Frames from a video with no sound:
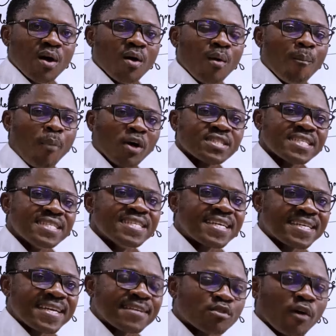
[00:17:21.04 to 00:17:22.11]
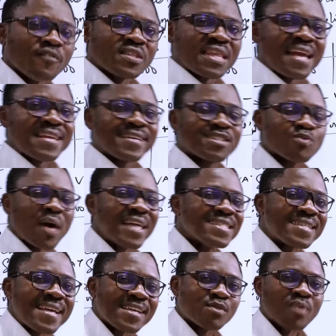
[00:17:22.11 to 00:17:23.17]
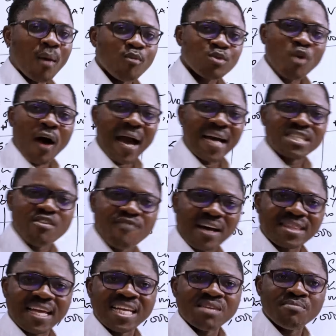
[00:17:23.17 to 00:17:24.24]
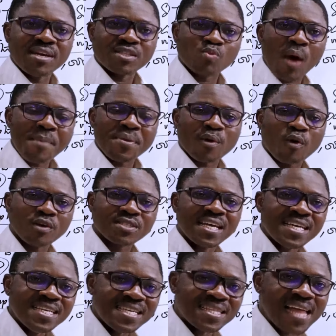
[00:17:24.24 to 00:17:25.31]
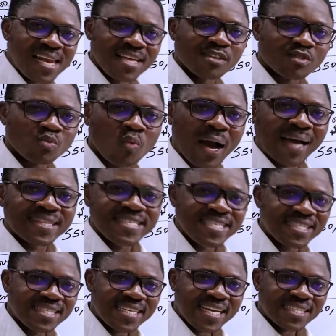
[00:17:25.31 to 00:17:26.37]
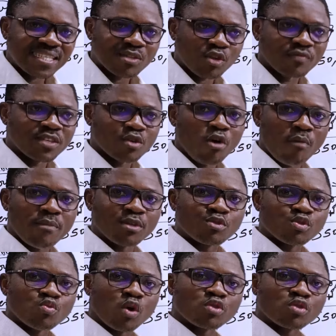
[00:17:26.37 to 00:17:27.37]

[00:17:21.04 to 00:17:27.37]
But in the case of Intellix One will not add the VAT element. Why? Because Intellix One is the agent of the government to do what?